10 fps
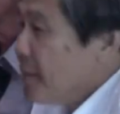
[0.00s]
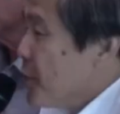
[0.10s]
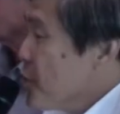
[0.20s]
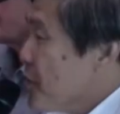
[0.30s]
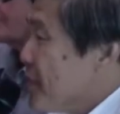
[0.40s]

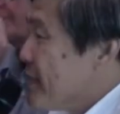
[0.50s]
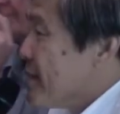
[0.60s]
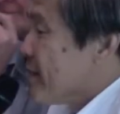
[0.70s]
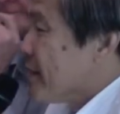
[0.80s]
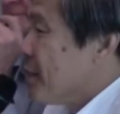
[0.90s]
Most of us
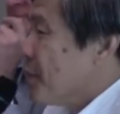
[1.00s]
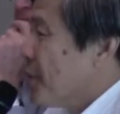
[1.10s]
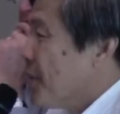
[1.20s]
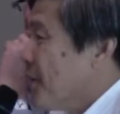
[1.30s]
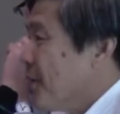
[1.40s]
in
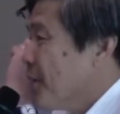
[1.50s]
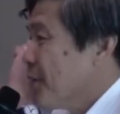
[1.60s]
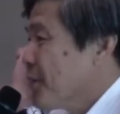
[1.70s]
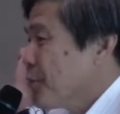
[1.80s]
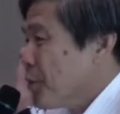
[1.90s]

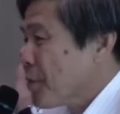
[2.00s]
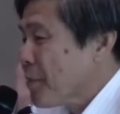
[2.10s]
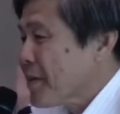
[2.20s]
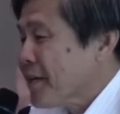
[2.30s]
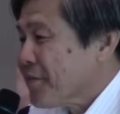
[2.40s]
Singapore will
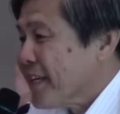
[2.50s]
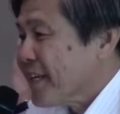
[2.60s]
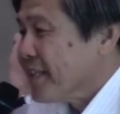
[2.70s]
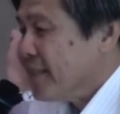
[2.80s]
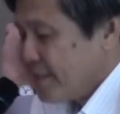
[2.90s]
probably have
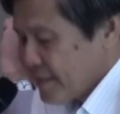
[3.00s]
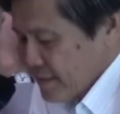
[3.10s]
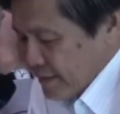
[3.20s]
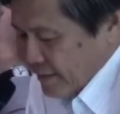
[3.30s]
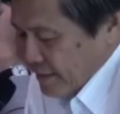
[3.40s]
taken this
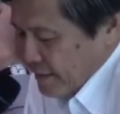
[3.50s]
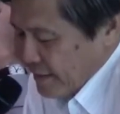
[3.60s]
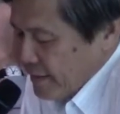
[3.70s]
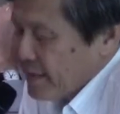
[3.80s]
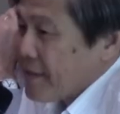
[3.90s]

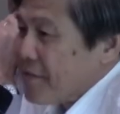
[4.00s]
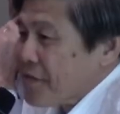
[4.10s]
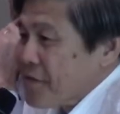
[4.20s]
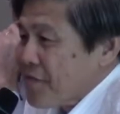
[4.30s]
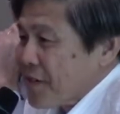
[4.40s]

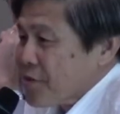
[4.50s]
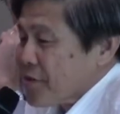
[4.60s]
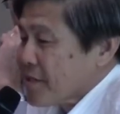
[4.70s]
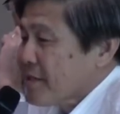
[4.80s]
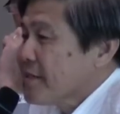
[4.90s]

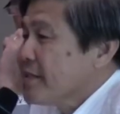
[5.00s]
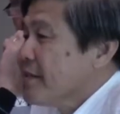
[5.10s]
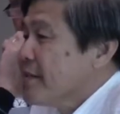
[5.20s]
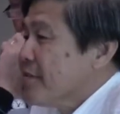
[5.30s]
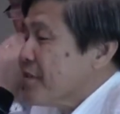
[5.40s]
infrastructure
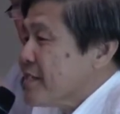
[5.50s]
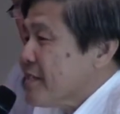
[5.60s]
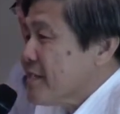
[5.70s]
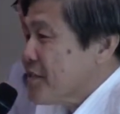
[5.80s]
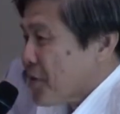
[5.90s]

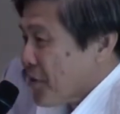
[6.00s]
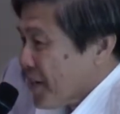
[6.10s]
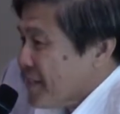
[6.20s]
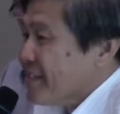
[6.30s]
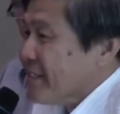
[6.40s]
facilities for
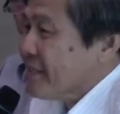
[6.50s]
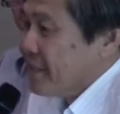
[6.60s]
granted.